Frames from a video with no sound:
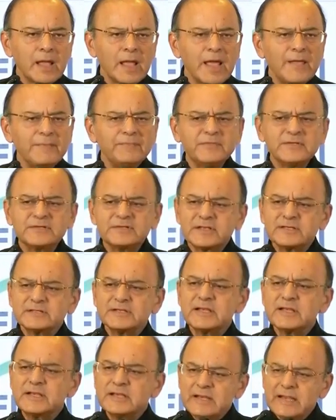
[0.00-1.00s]
And this has
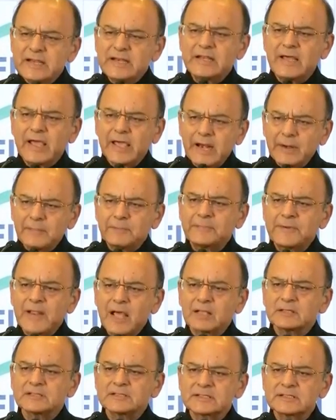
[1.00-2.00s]
indeed helped
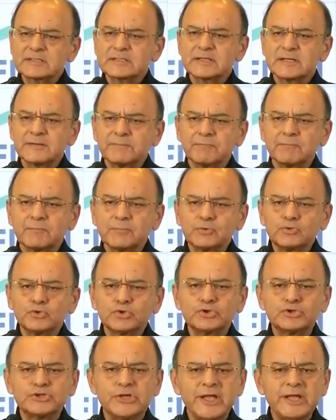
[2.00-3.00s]
us to
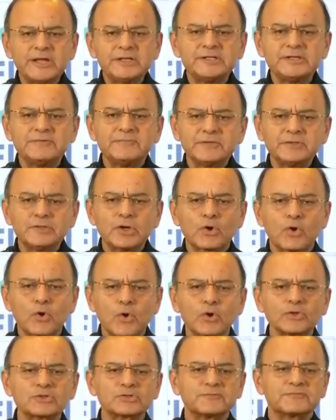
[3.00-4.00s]
change even the
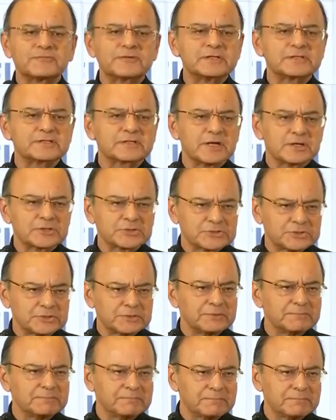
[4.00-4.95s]
course of discussion.